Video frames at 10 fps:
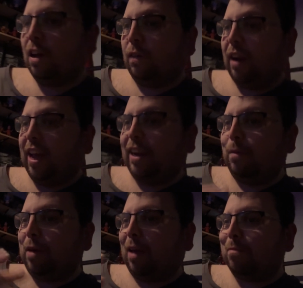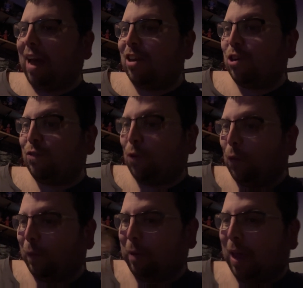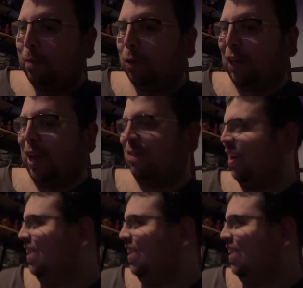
need a big mansion for all the people to live in.